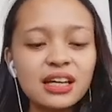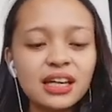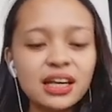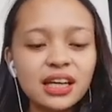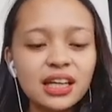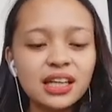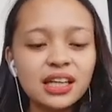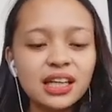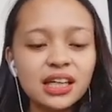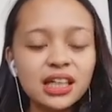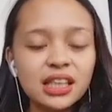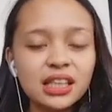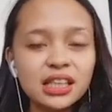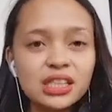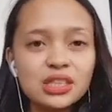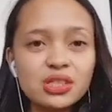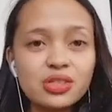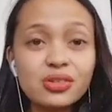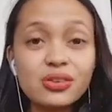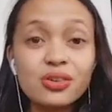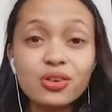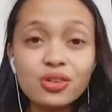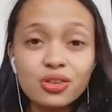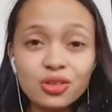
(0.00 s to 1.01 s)
And it's
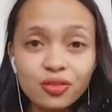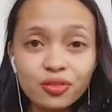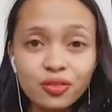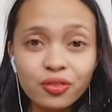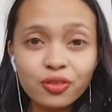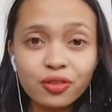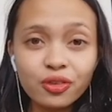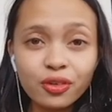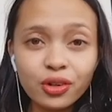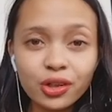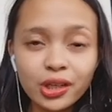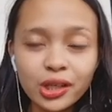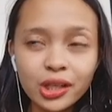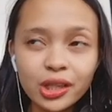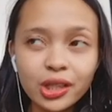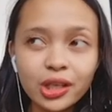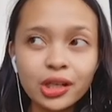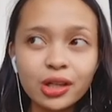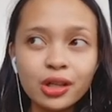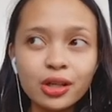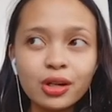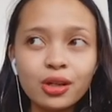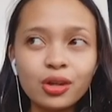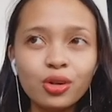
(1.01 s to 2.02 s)
good for
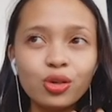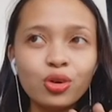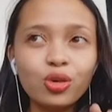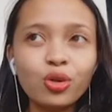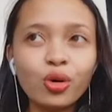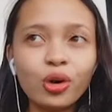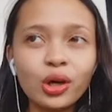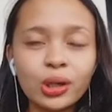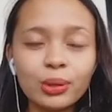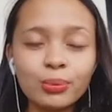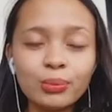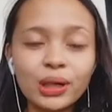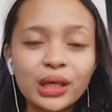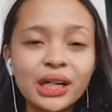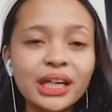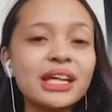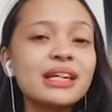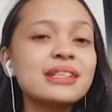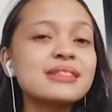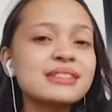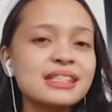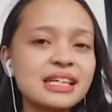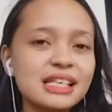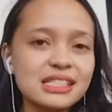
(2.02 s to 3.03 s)
normal
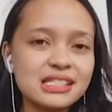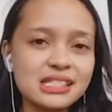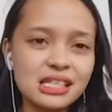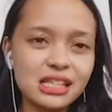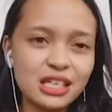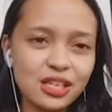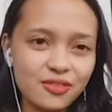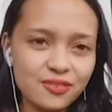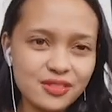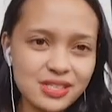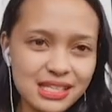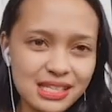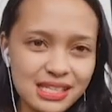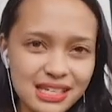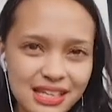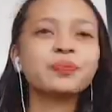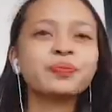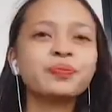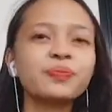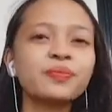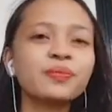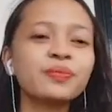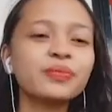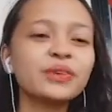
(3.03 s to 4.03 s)
and sensitive skin.
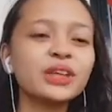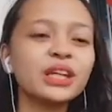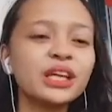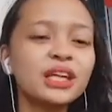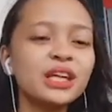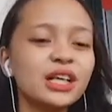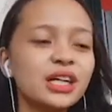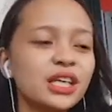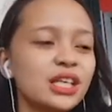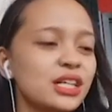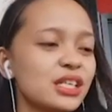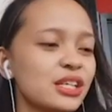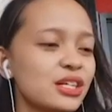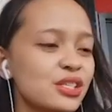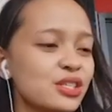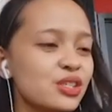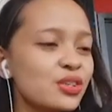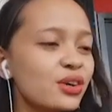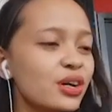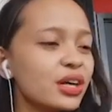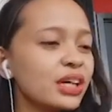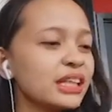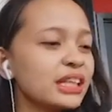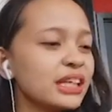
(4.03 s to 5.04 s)
So,
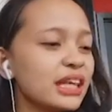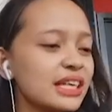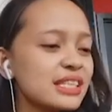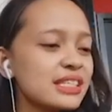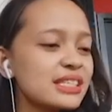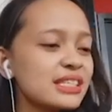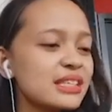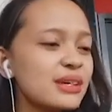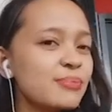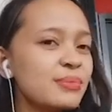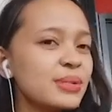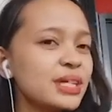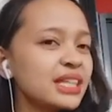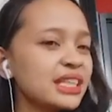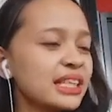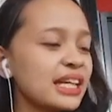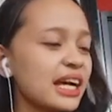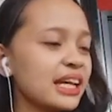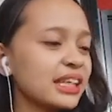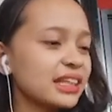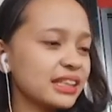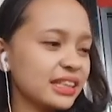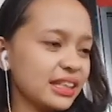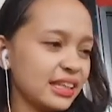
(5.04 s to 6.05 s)
ang next naman
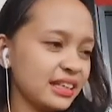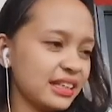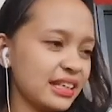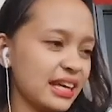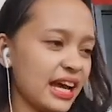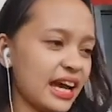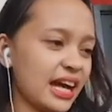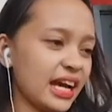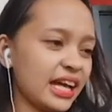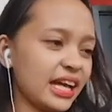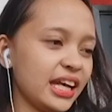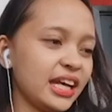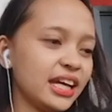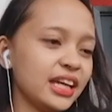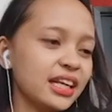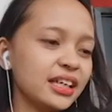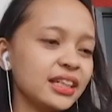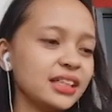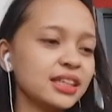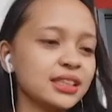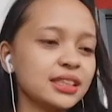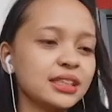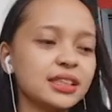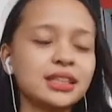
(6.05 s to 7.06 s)
natin ay
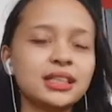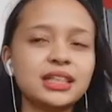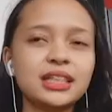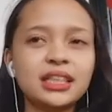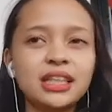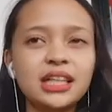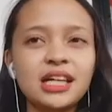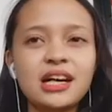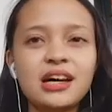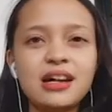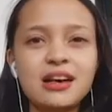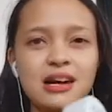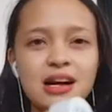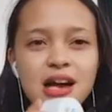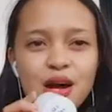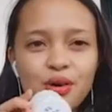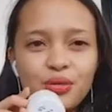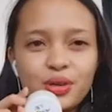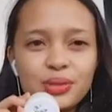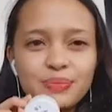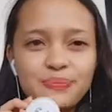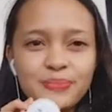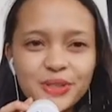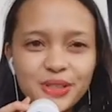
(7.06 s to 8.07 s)

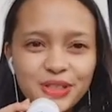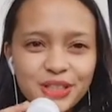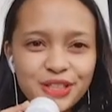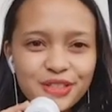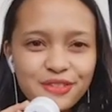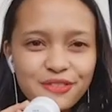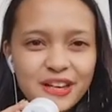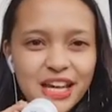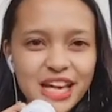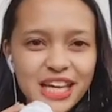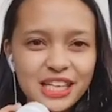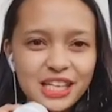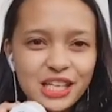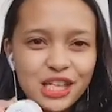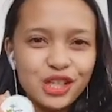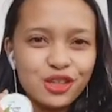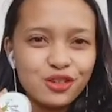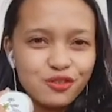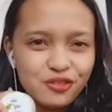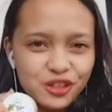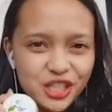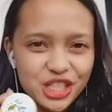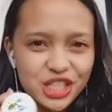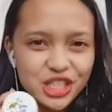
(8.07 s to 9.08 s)
our purifying
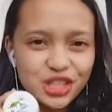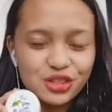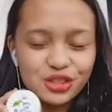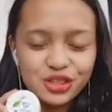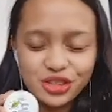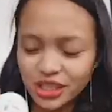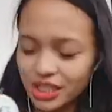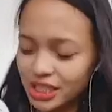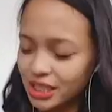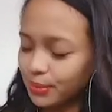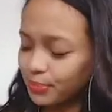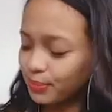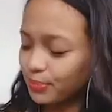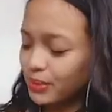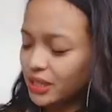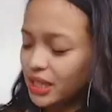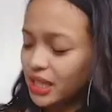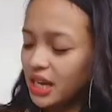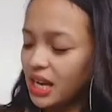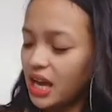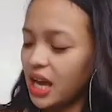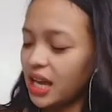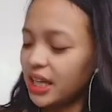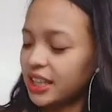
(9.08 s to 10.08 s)
facial cream.
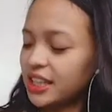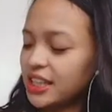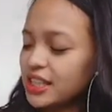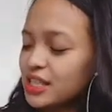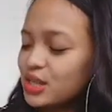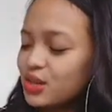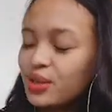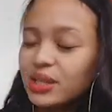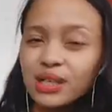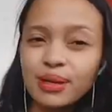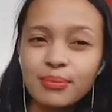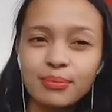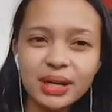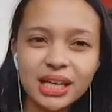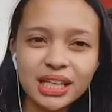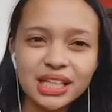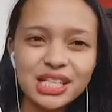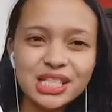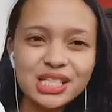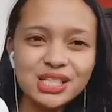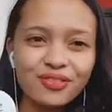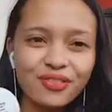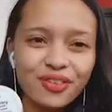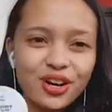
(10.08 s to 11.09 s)
This one naman
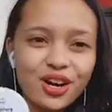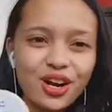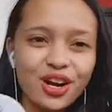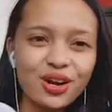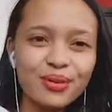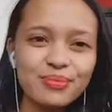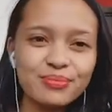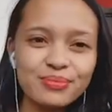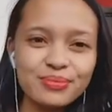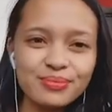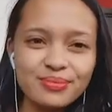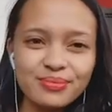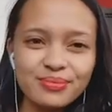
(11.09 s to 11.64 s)
is from